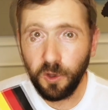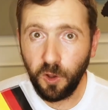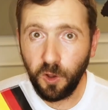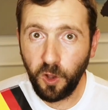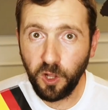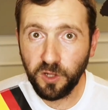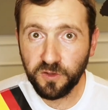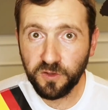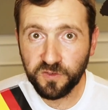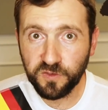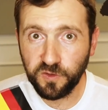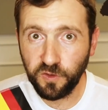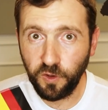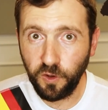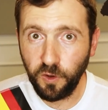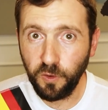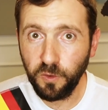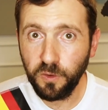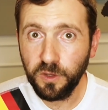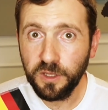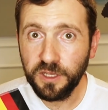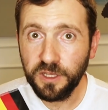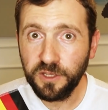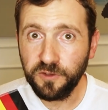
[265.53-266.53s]

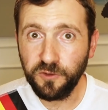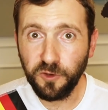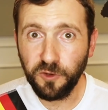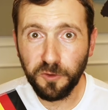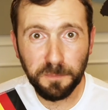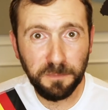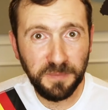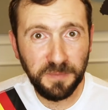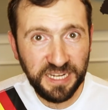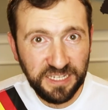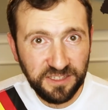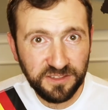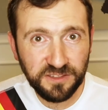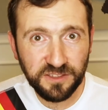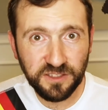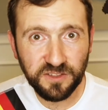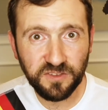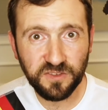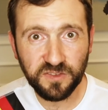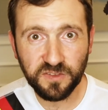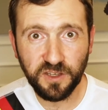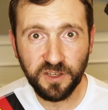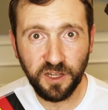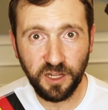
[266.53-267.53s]
Also, their
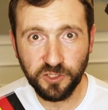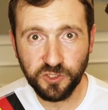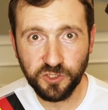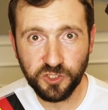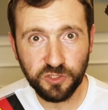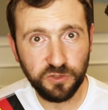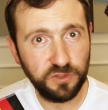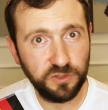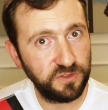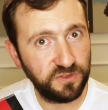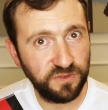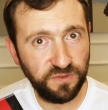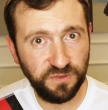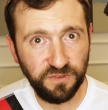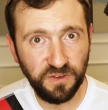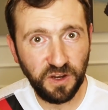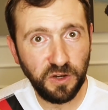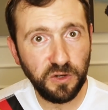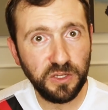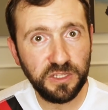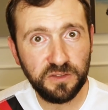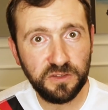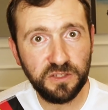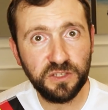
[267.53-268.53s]
maintenance culture is
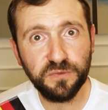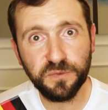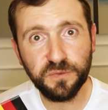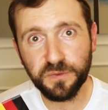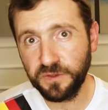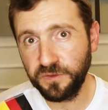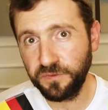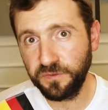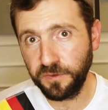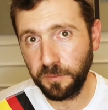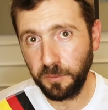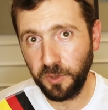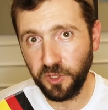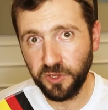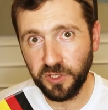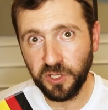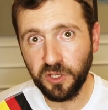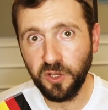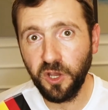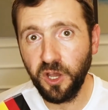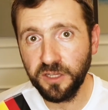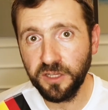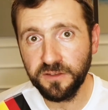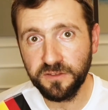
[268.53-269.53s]
very different from on the
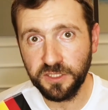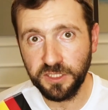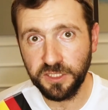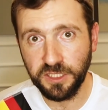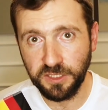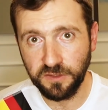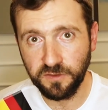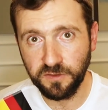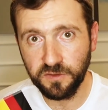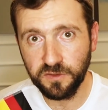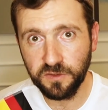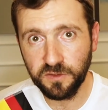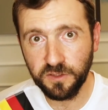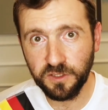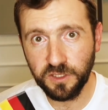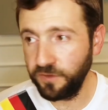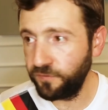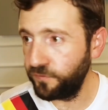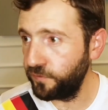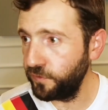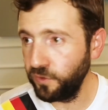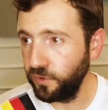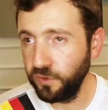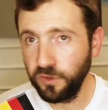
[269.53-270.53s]
continent.
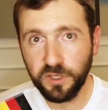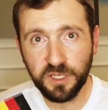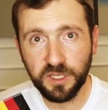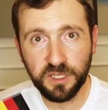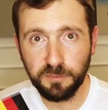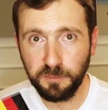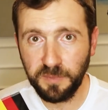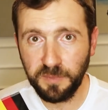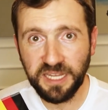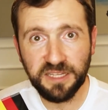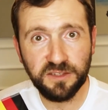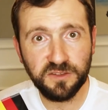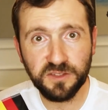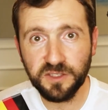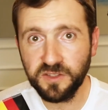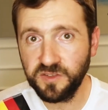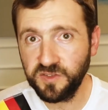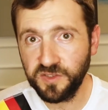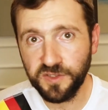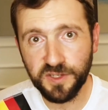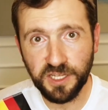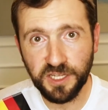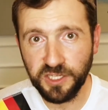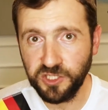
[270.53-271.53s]
If you look at
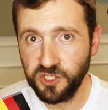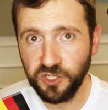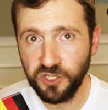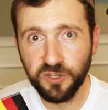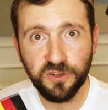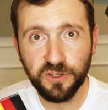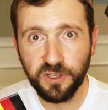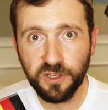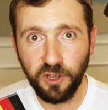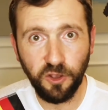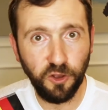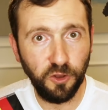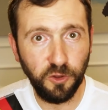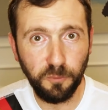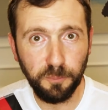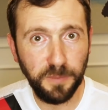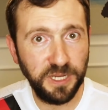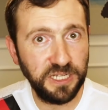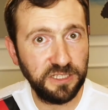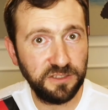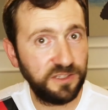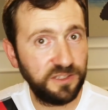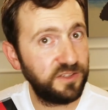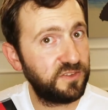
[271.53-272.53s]
maintenance in Nigeria or
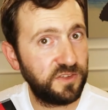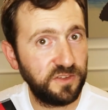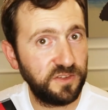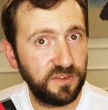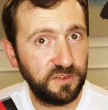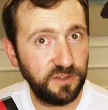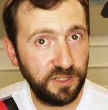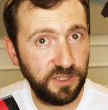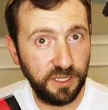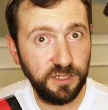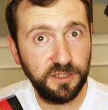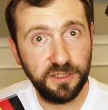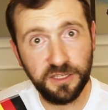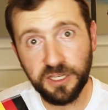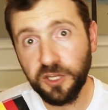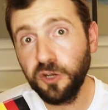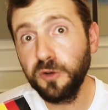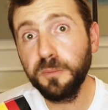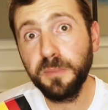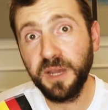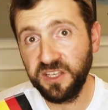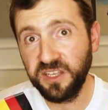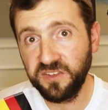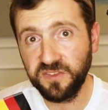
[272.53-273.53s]
maintenance in
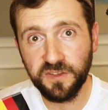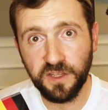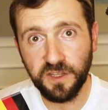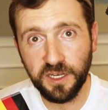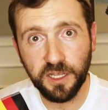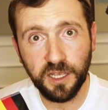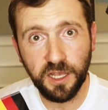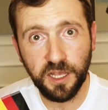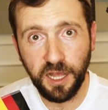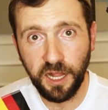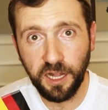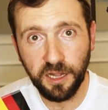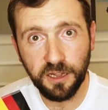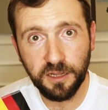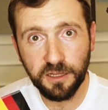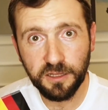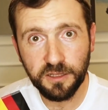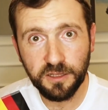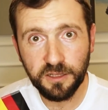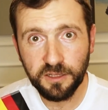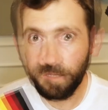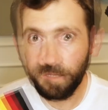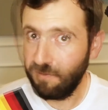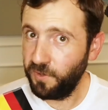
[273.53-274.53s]
nearby Senegal,
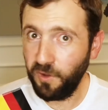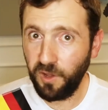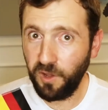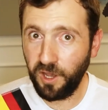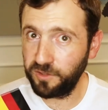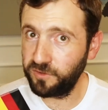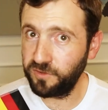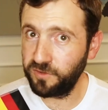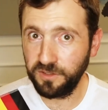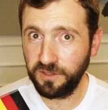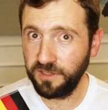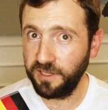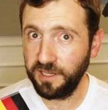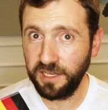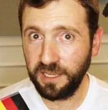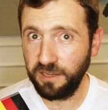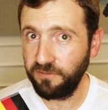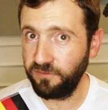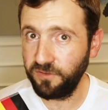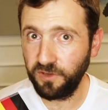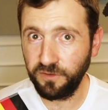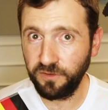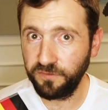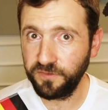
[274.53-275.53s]
not on the
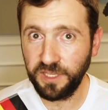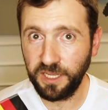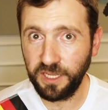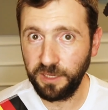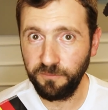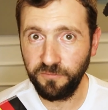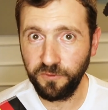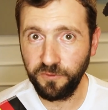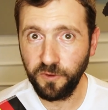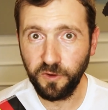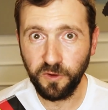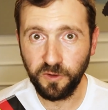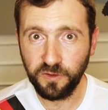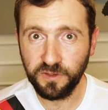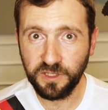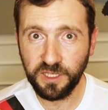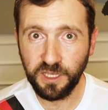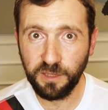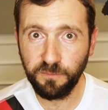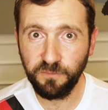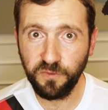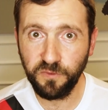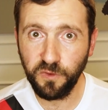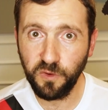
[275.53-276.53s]
level of Cape Verde.
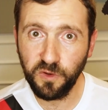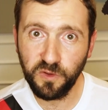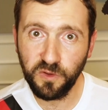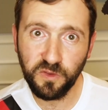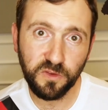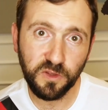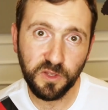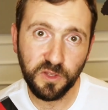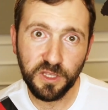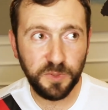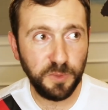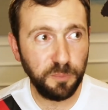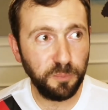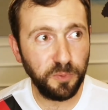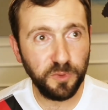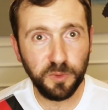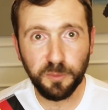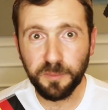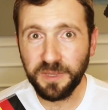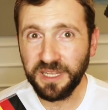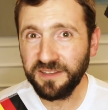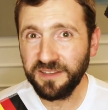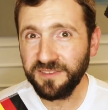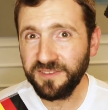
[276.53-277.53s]
Cape Verde,
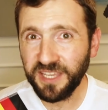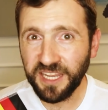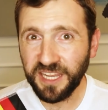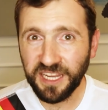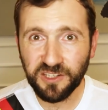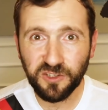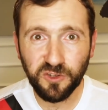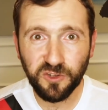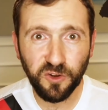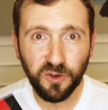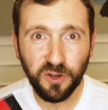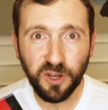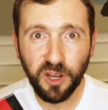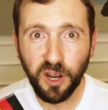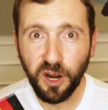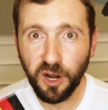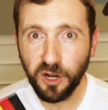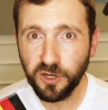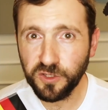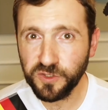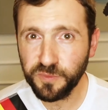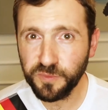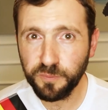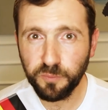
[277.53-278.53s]
people maintain their
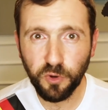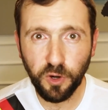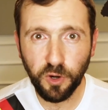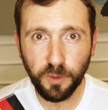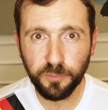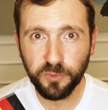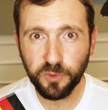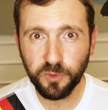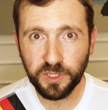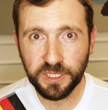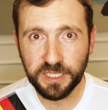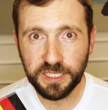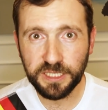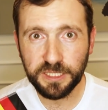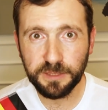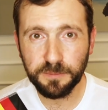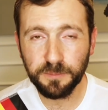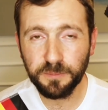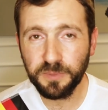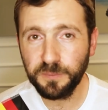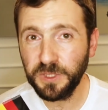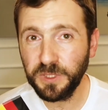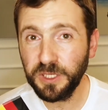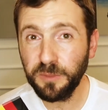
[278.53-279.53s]
cars properly,
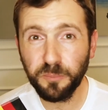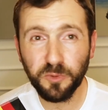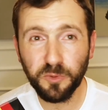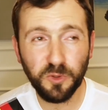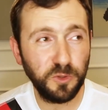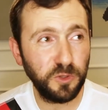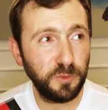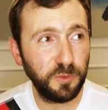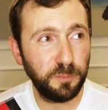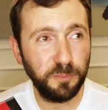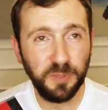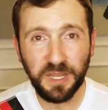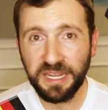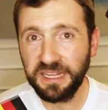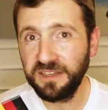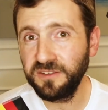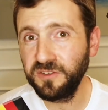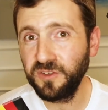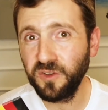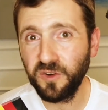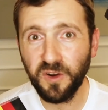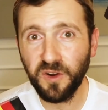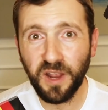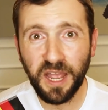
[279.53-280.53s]
people
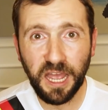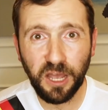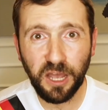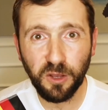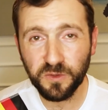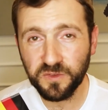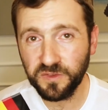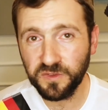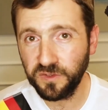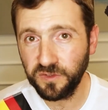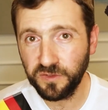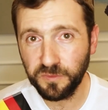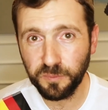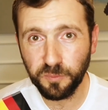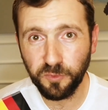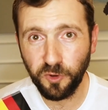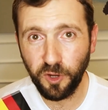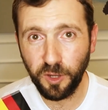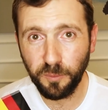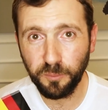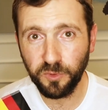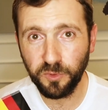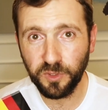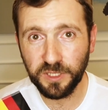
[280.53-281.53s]
paint their houses
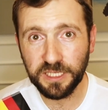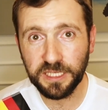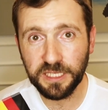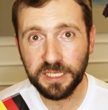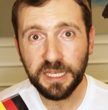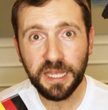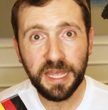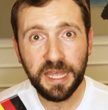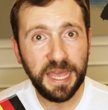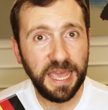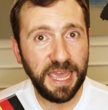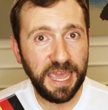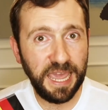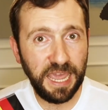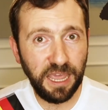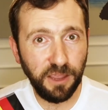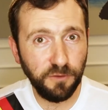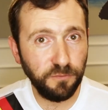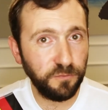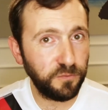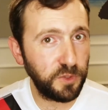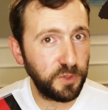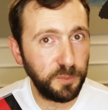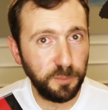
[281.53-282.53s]
properly,
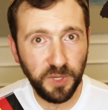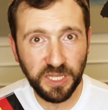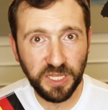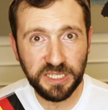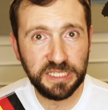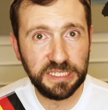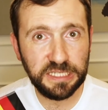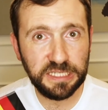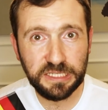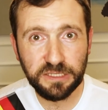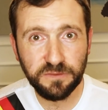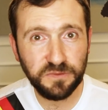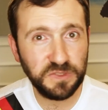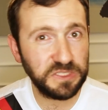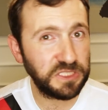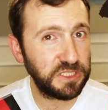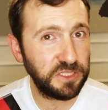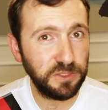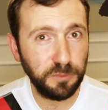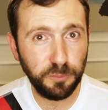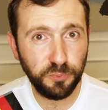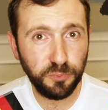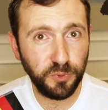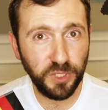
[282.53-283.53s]
everybody lives
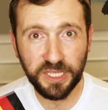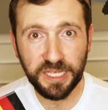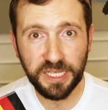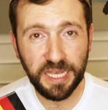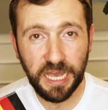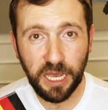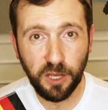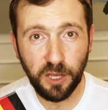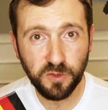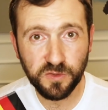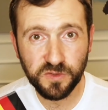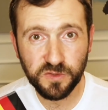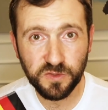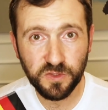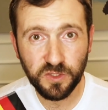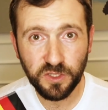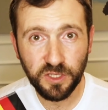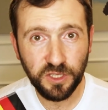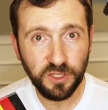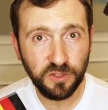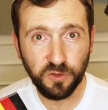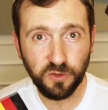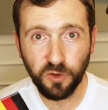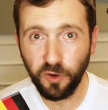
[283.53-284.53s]
in a brick house,
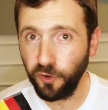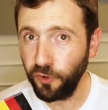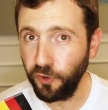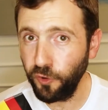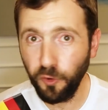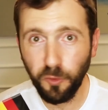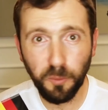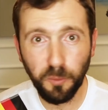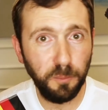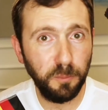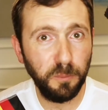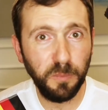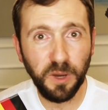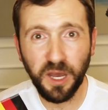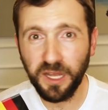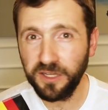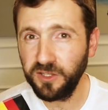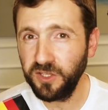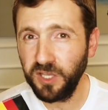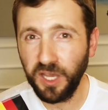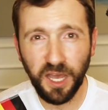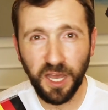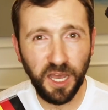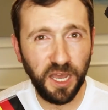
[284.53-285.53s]
there are no
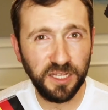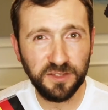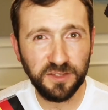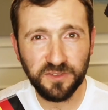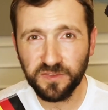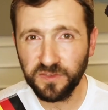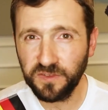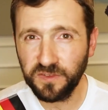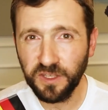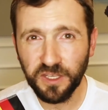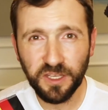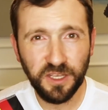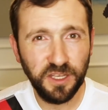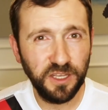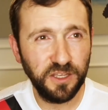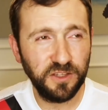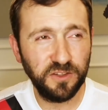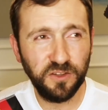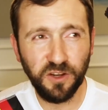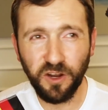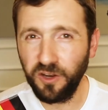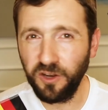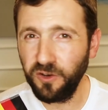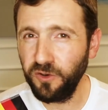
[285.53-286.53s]
mud huts,
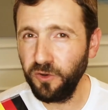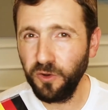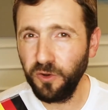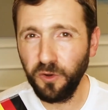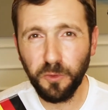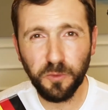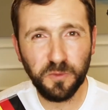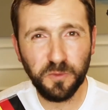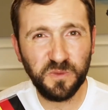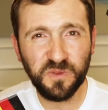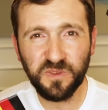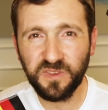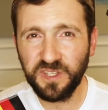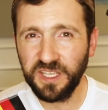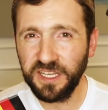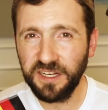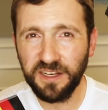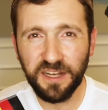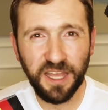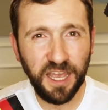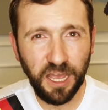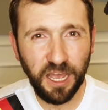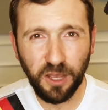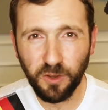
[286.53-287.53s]
there are no
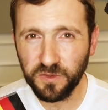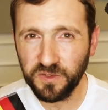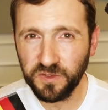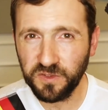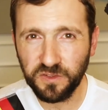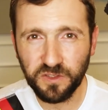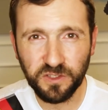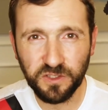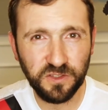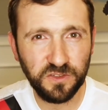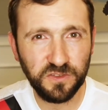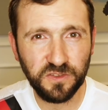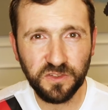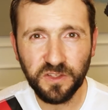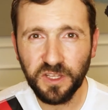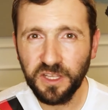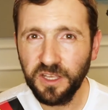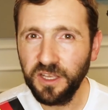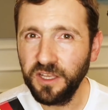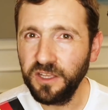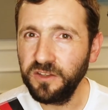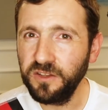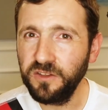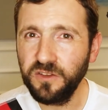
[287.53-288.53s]
tin houses,
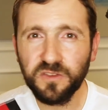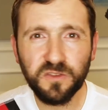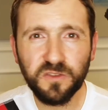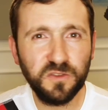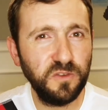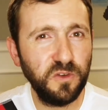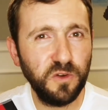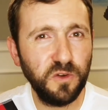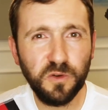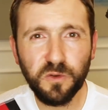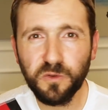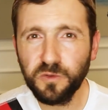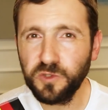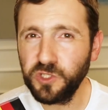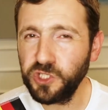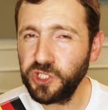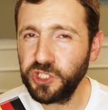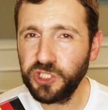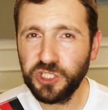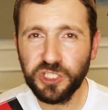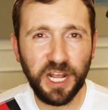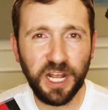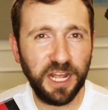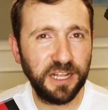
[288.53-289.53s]
there's no
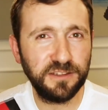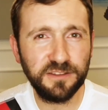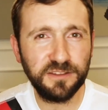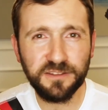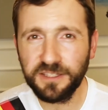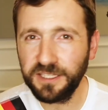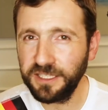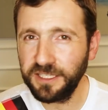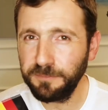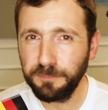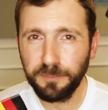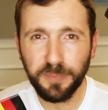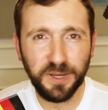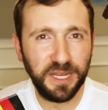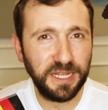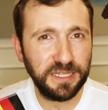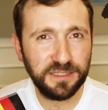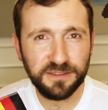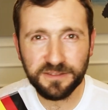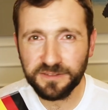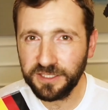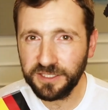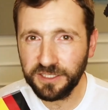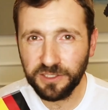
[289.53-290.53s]
shanty
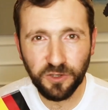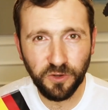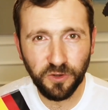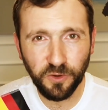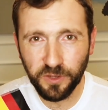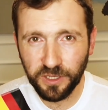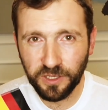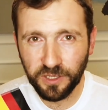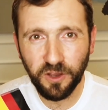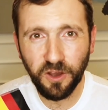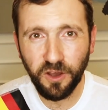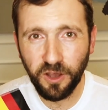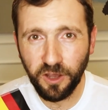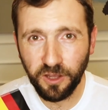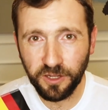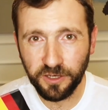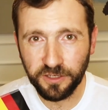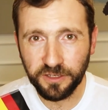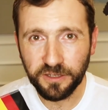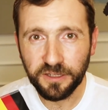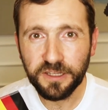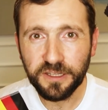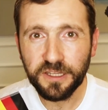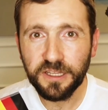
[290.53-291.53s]
banty going
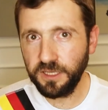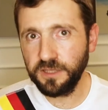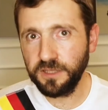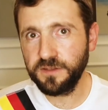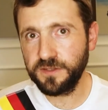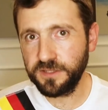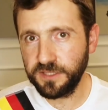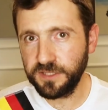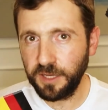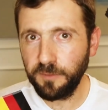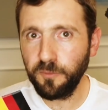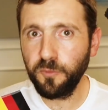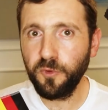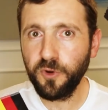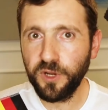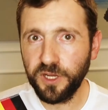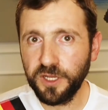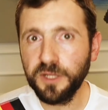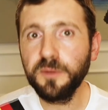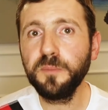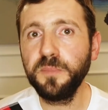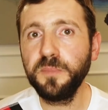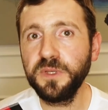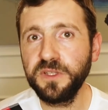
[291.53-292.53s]
on. It's somewhere
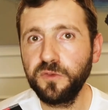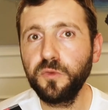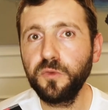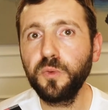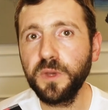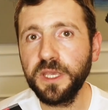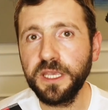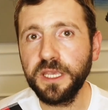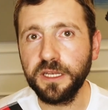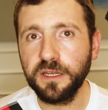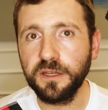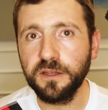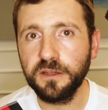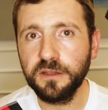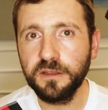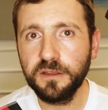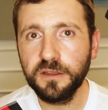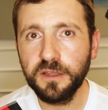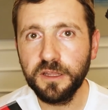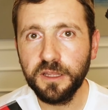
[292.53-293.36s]
in between.